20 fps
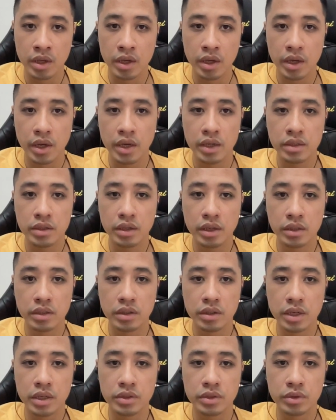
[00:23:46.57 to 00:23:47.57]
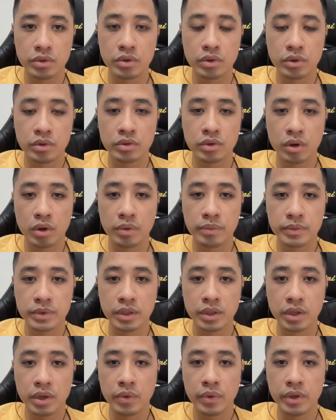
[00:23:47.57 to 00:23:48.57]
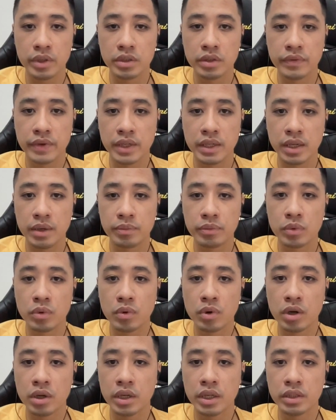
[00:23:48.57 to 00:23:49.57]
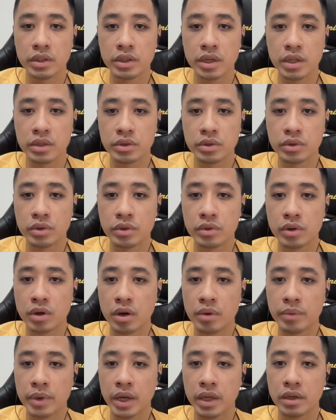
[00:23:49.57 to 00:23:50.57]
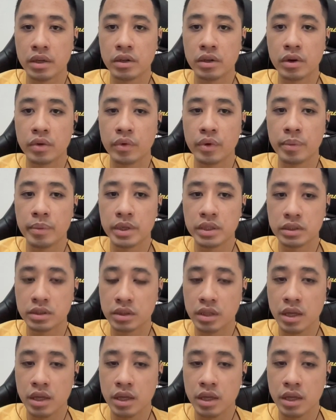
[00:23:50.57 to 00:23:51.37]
In international norms during the Vietnam War, international norms and agreements